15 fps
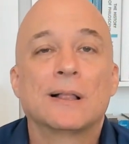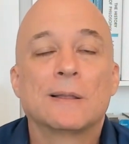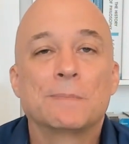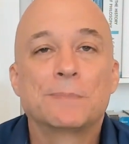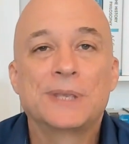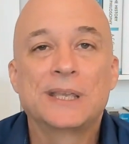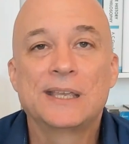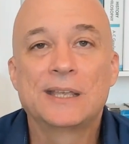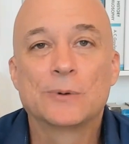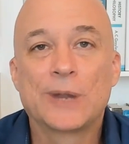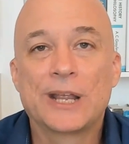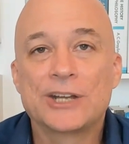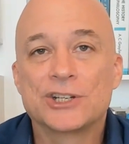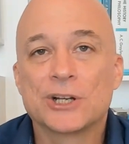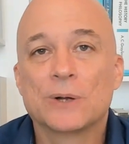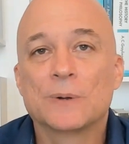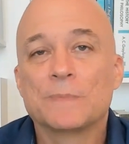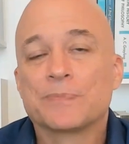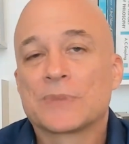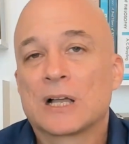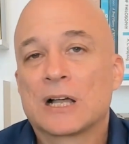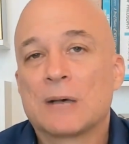PE ratio.
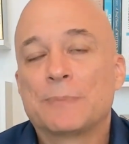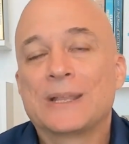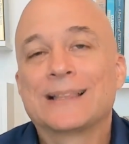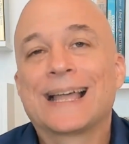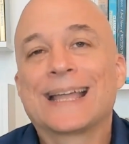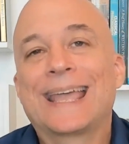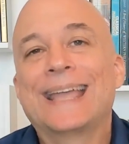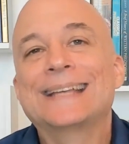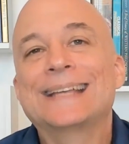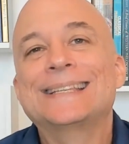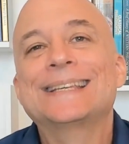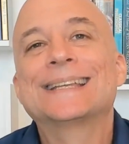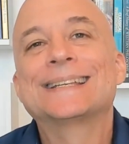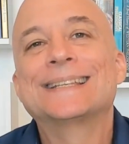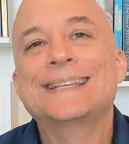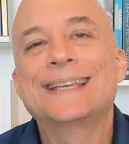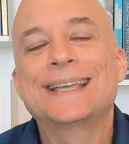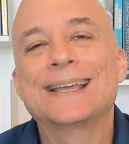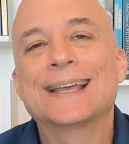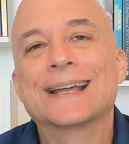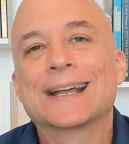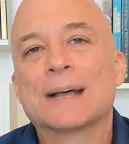A company like
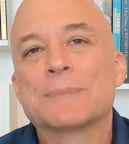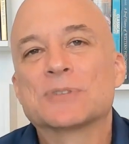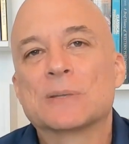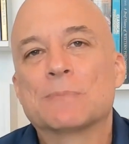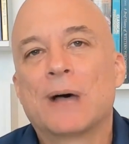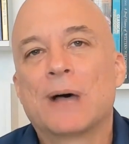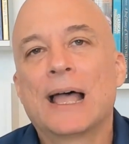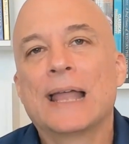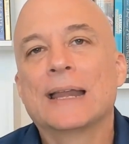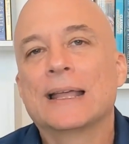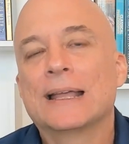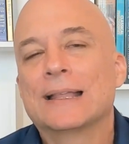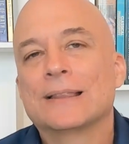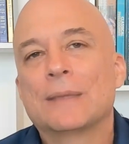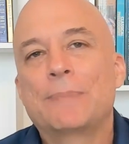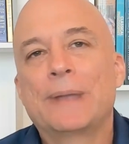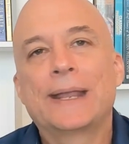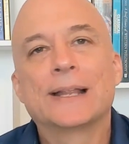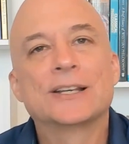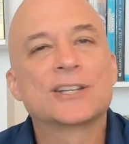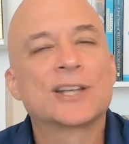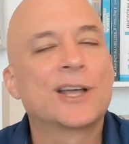AT&T comes to mind that
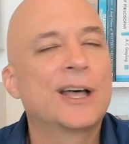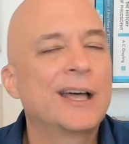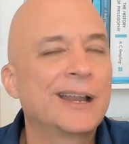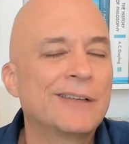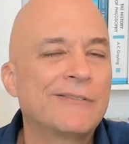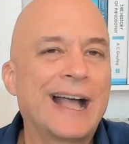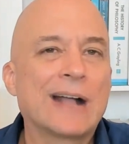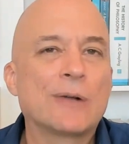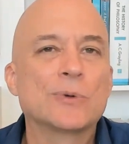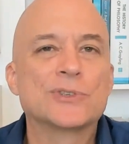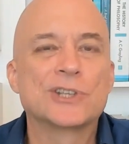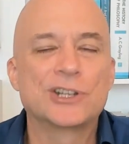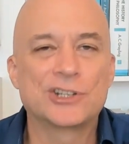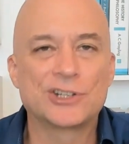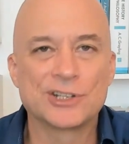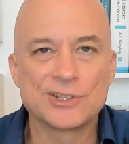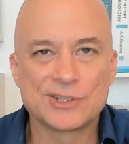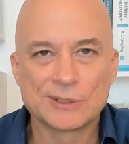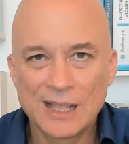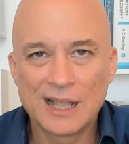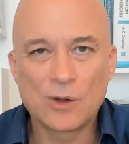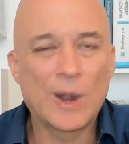made a ton of
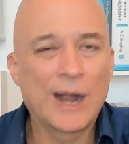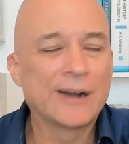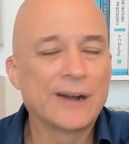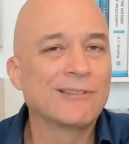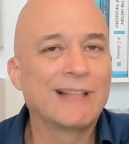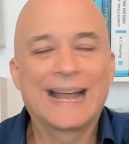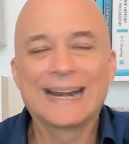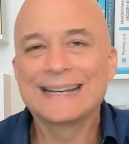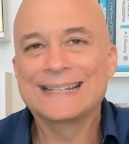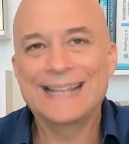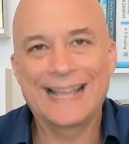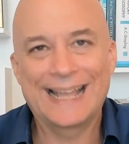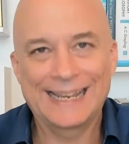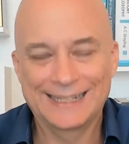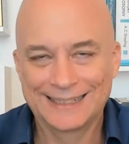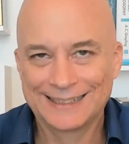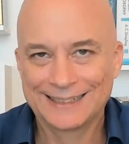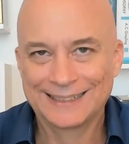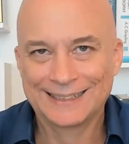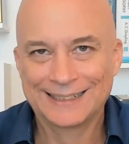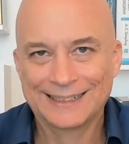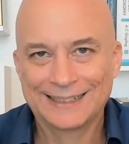acquisitions, acquired a lot of debt
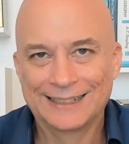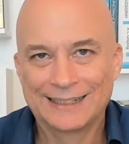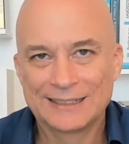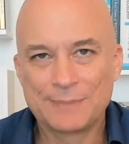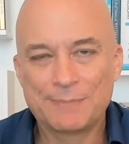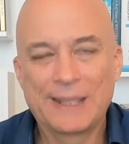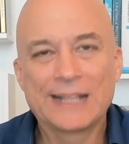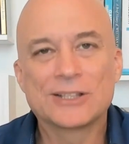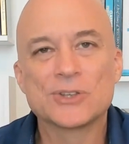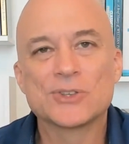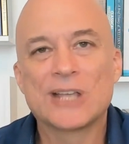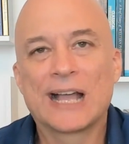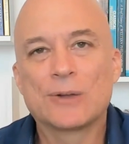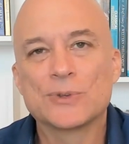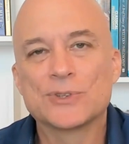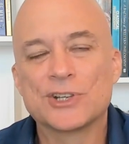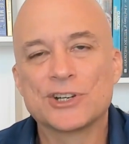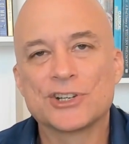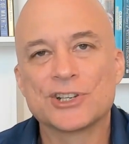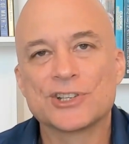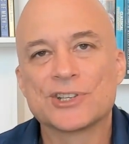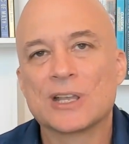to make those
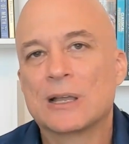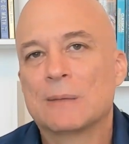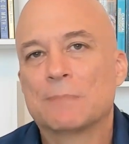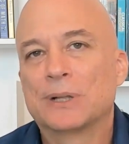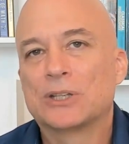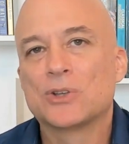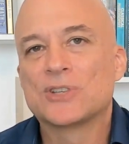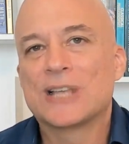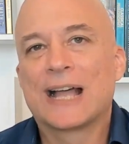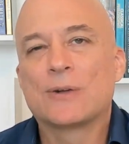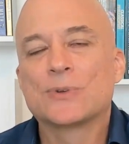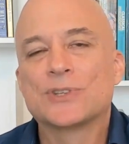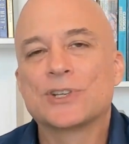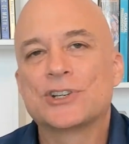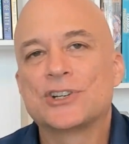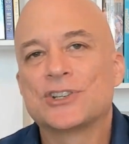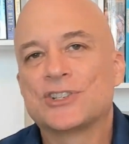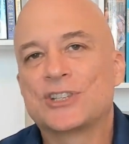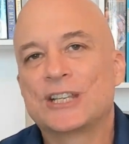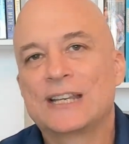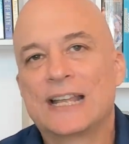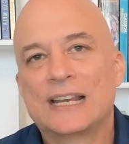acquisitions, but those acquisitions
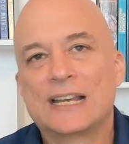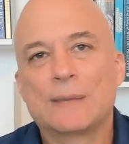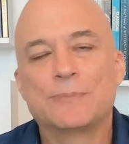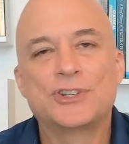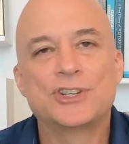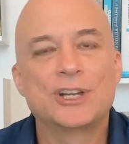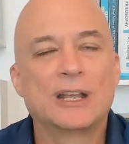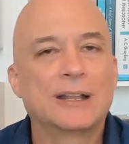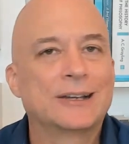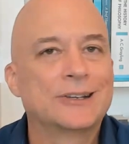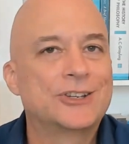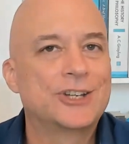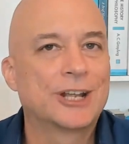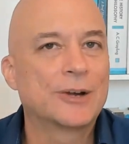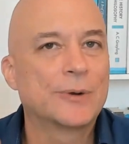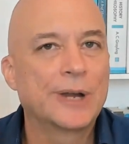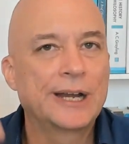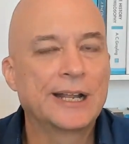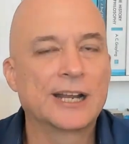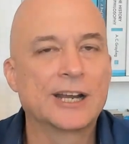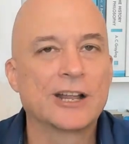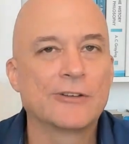didn't end up
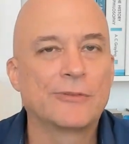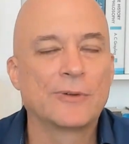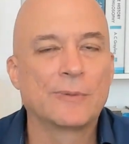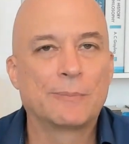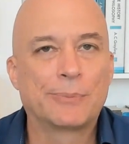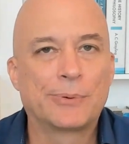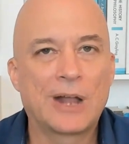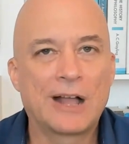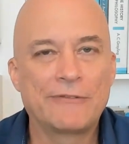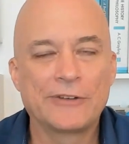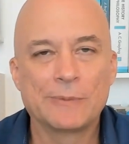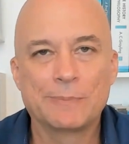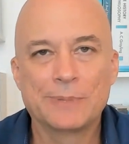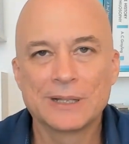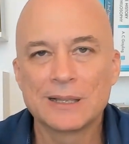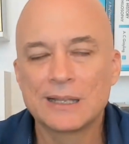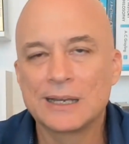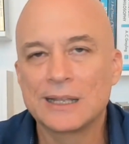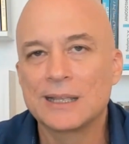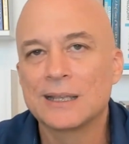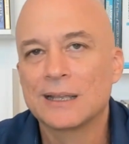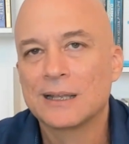generating enough
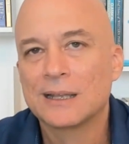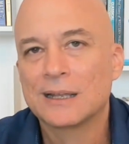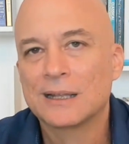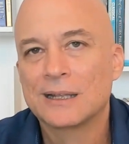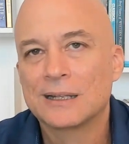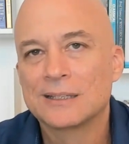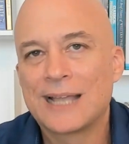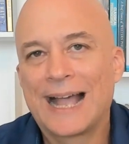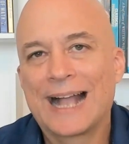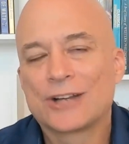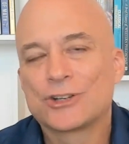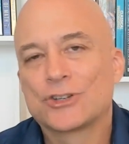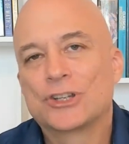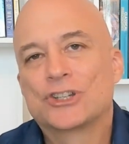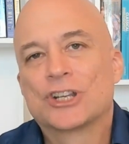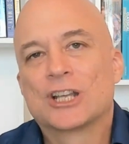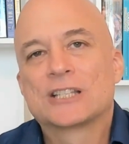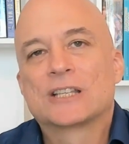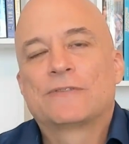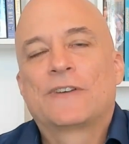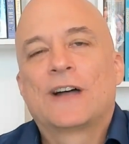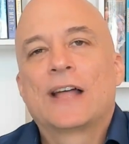profitability to actually
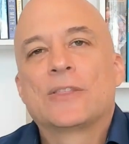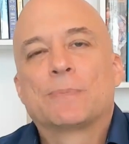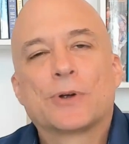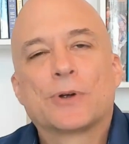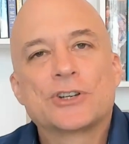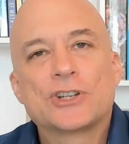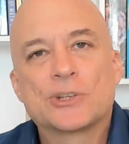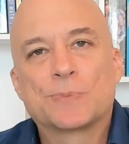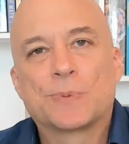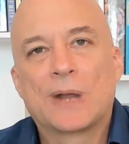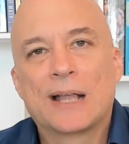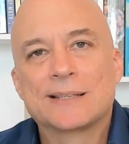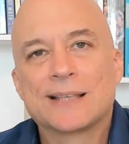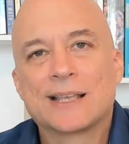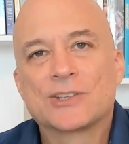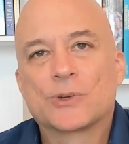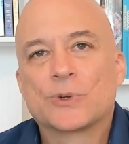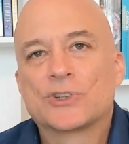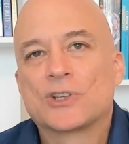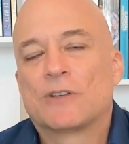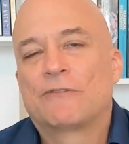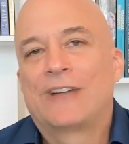justify the purchase price. As a
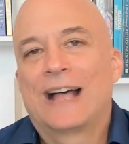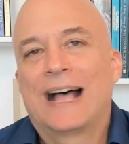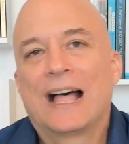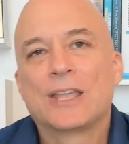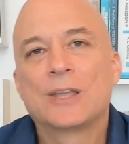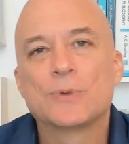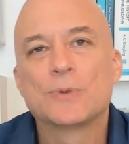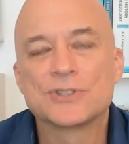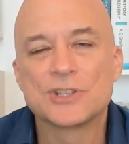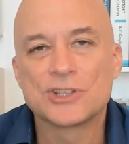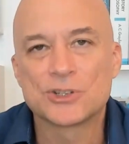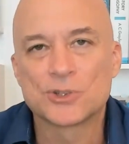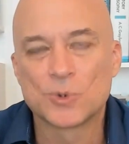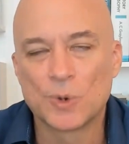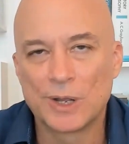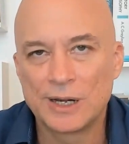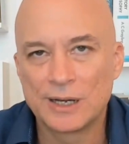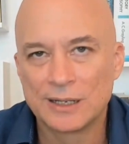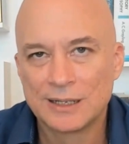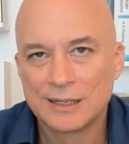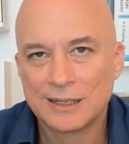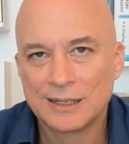result, value was destroyed,
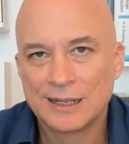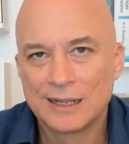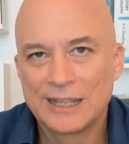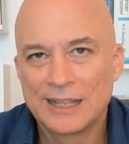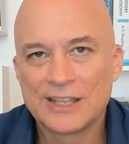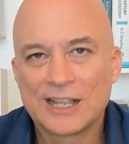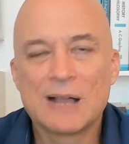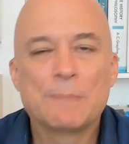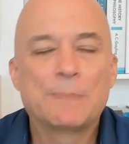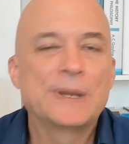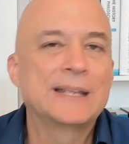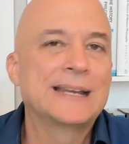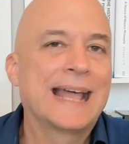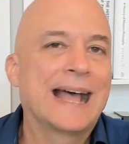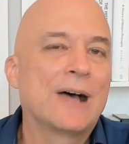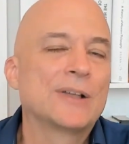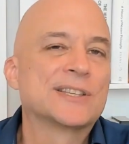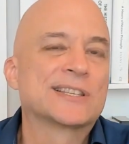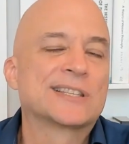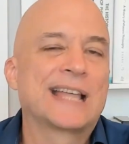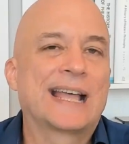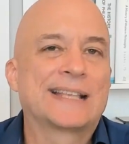and the company now is
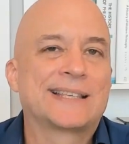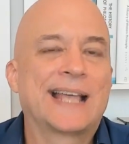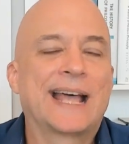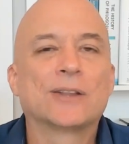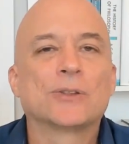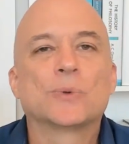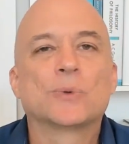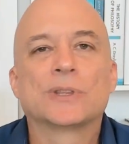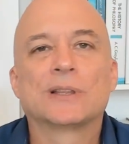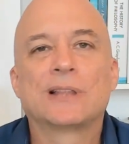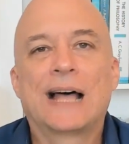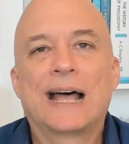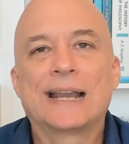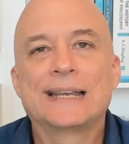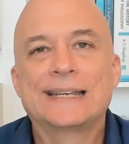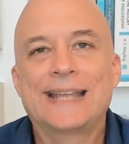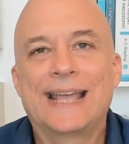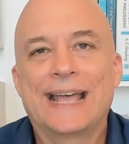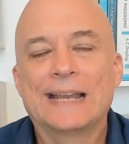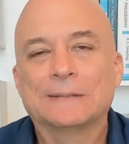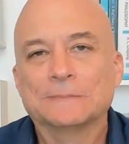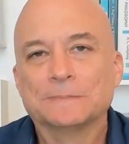saddled with a lot of
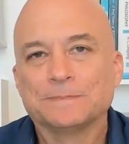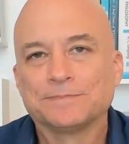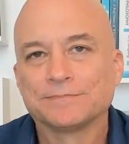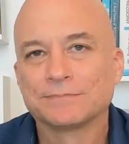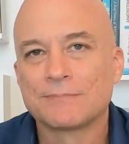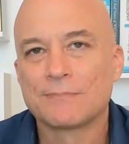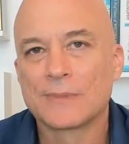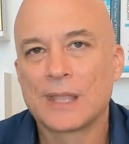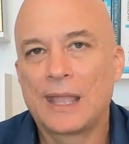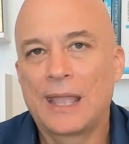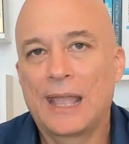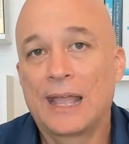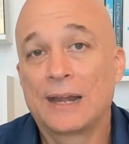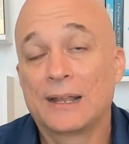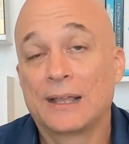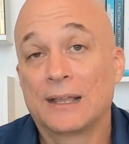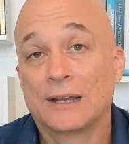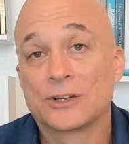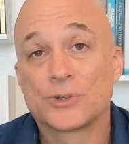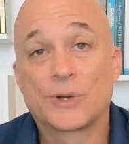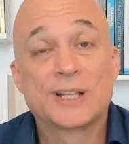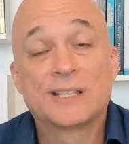debt and
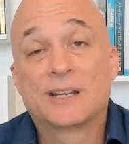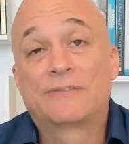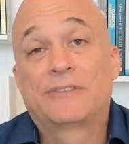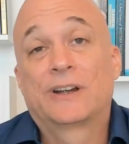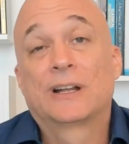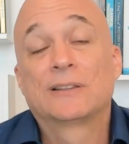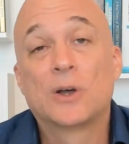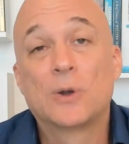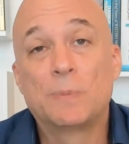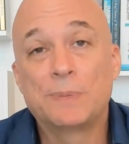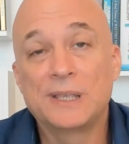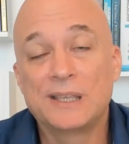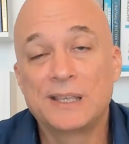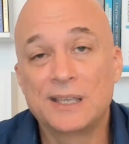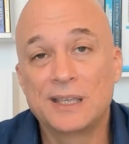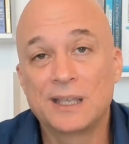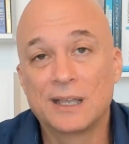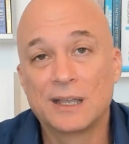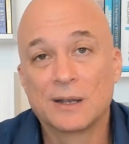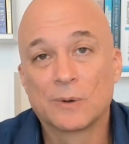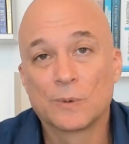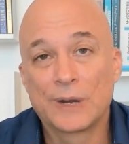trades at a very low PE
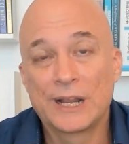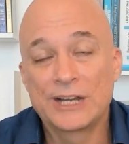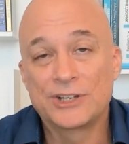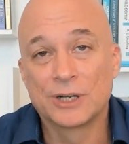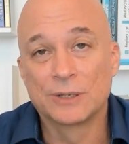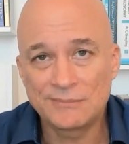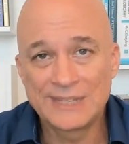ratio.